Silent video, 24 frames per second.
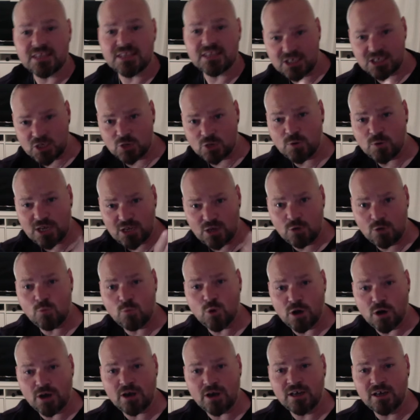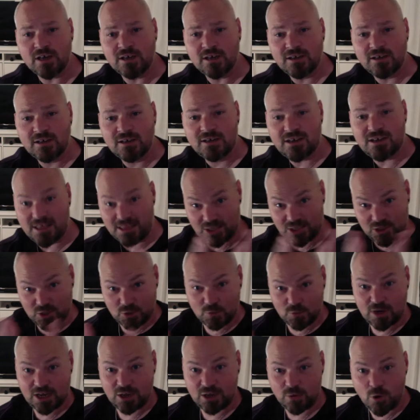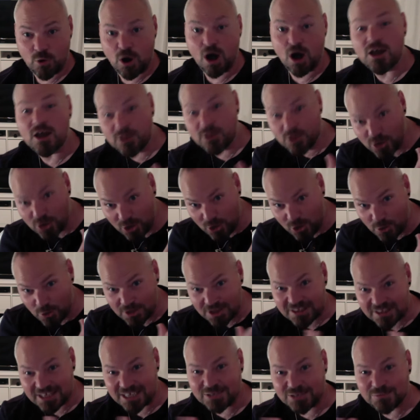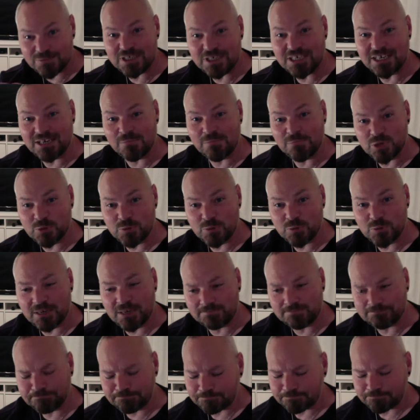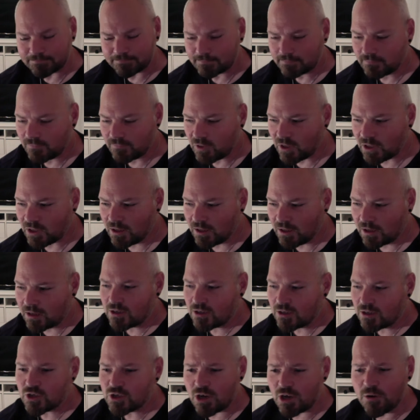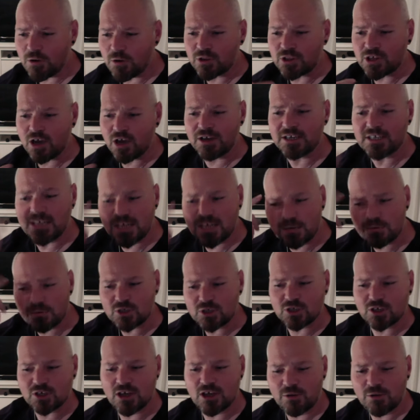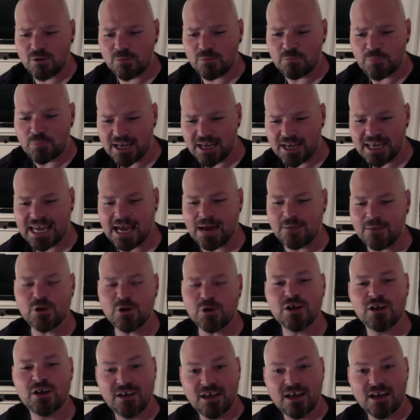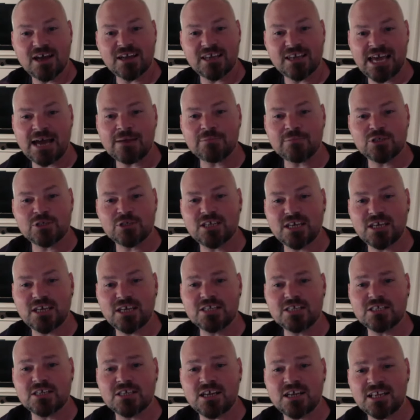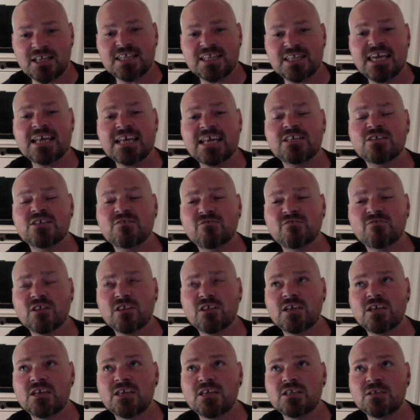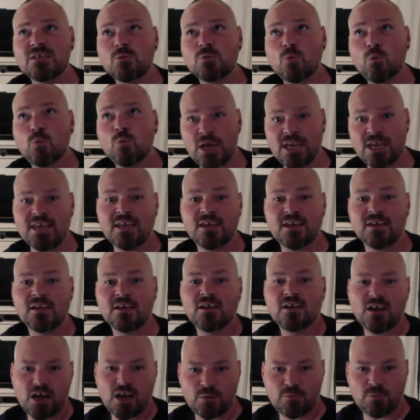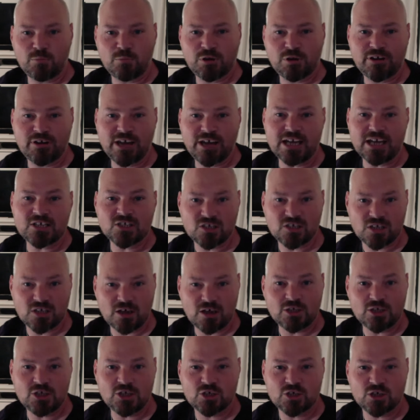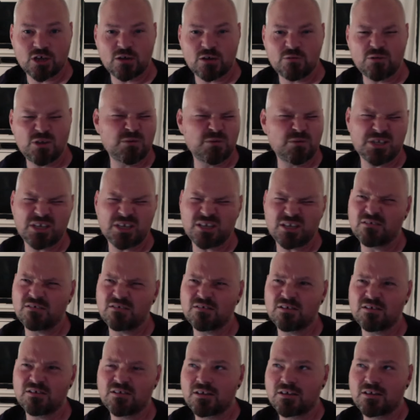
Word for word: This is where you were, and this is where you are, and look at all the things we did in between. So the idea was to go buy a camera and capture these. And at the end of the week, I'd create a slideshow using